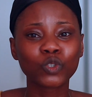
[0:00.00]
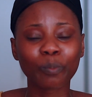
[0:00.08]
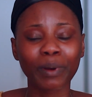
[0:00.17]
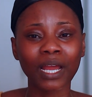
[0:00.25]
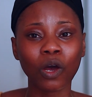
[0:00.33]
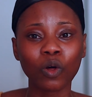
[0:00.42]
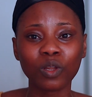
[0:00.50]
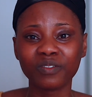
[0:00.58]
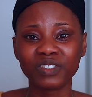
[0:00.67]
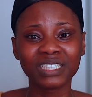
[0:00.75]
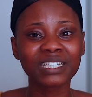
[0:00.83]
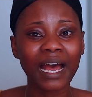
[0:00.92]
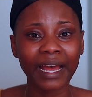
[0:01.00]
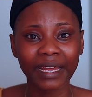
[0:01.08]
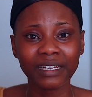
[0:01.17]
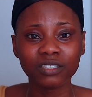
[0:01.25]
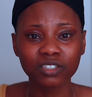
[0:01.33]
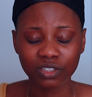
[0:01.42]
to buy all of this
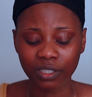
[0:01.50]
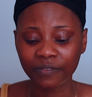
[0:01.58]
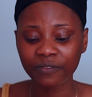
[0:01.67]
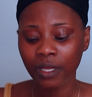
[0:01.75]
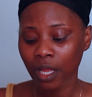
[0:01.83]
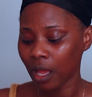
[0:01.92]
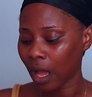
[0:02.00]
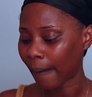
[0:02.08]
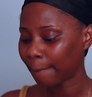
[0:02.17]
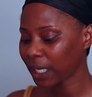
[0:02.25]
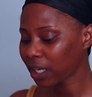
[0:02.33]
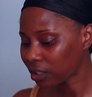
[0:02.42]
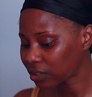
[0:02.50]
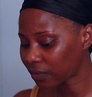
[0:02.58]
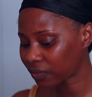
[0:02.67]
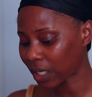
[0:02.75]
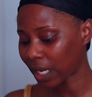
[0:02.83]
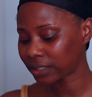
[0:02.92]
high-end stuff, and because
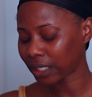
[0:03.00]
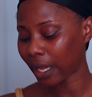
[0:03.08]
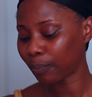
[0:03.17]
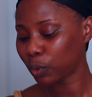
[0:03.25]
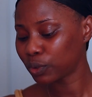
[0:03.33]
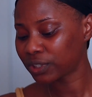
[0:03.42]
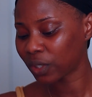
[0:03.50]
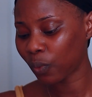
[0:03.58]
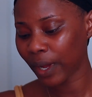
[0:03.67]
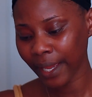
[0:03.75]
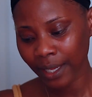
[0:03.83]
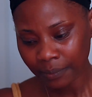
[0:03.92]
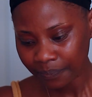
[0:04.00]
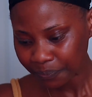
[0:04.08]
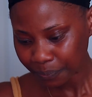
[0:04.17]
of that, I put away